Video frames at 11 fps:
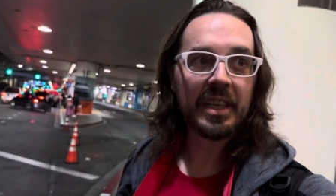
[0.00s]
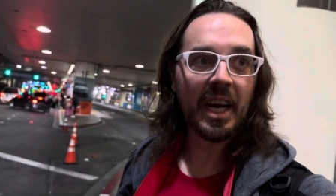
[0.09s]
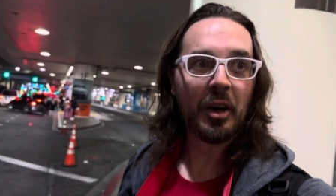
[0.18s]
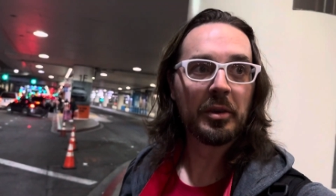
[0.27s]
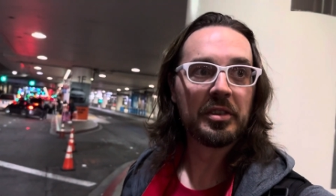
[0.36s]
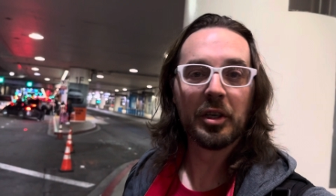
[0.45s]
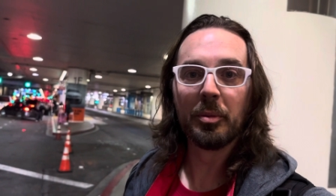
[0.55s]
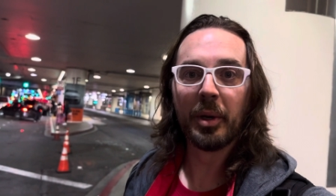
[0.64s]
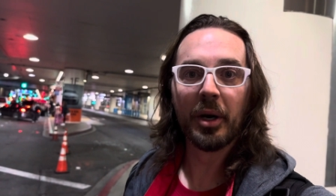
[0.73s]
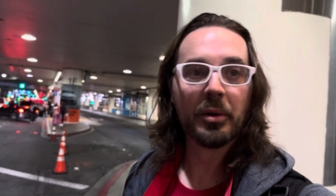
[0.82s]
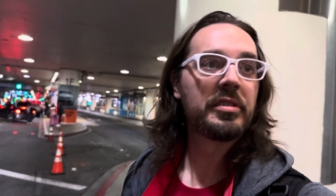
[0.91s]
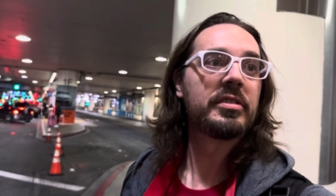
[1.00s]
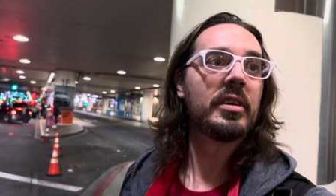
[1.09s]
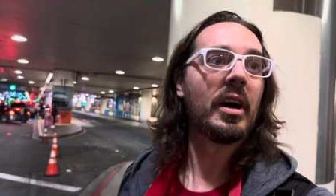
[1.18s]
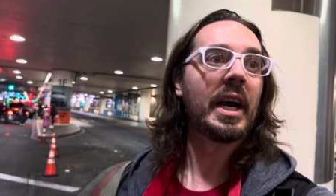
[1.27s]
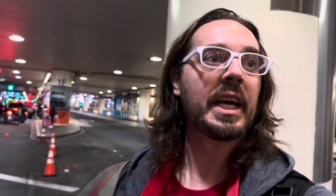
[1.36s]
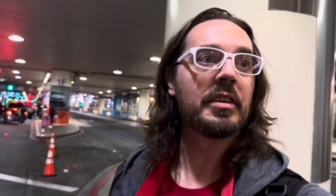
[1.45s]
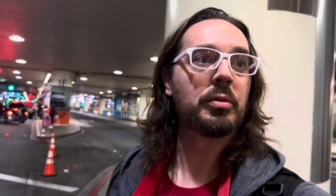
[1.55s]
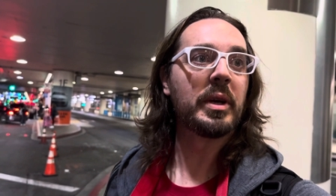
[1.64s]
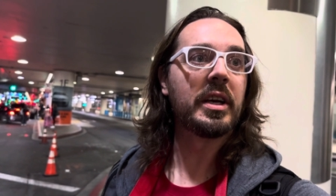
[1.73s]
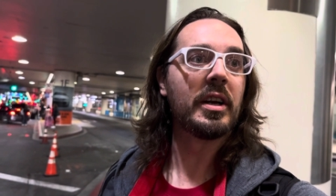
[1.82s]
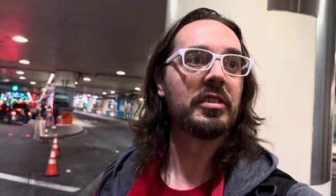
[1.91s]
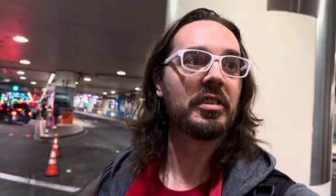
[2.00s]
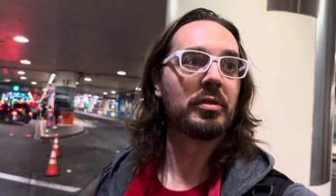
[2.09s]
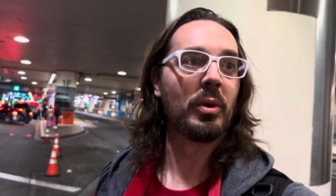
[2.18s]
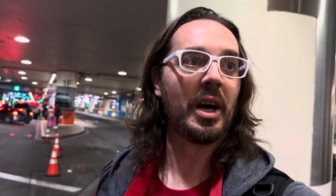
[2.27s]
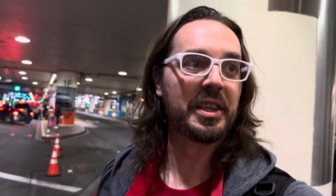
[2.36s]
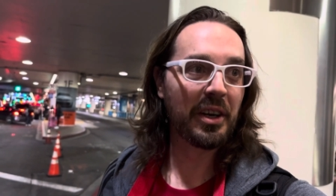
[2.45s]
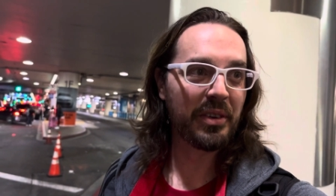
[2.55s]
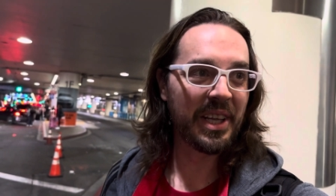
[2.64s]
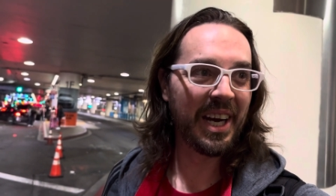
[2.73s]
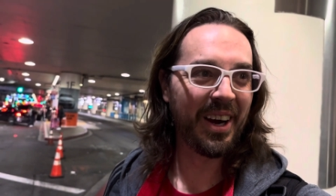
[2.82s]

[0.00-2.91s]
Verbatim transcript: down two posts. I guess we could have just walked over there.